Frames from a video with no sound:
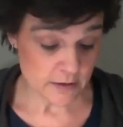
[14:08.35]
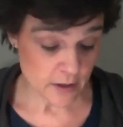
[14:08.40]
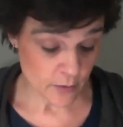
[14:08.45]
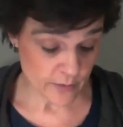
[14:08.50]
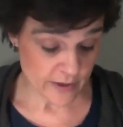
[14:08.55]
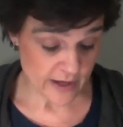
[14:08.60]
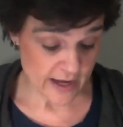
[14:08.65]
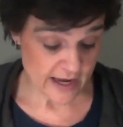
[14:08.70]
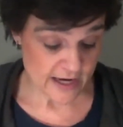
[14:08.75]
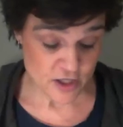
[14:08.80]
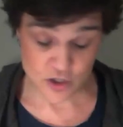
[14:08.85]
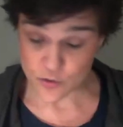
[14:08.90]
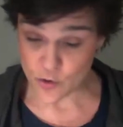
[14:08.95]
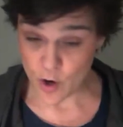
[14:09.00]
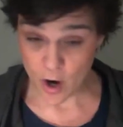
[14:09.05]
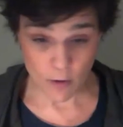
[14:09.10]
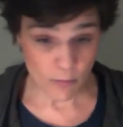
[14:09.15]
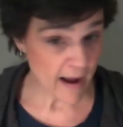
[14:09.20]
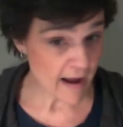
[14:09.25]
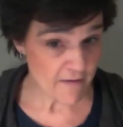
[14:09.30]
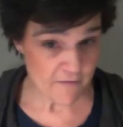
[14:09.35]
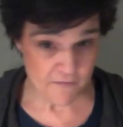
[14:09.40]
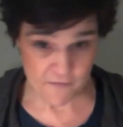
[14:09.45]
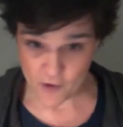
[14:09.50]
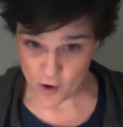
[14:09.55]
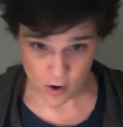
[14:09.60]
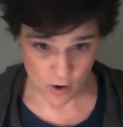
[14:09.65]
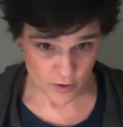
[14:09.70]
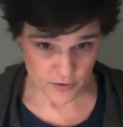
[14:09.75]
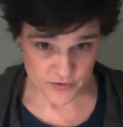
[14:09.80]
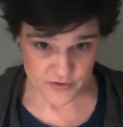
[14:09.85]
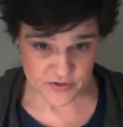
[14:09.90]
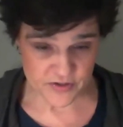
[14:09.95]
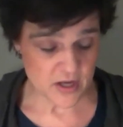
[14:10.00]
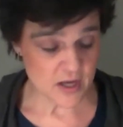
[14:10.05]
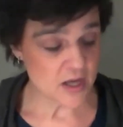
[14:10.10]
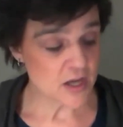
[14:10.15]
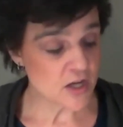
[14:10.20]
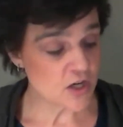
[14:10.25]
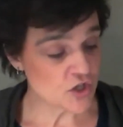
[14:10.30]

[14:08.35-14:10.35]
Okay? Do not write false.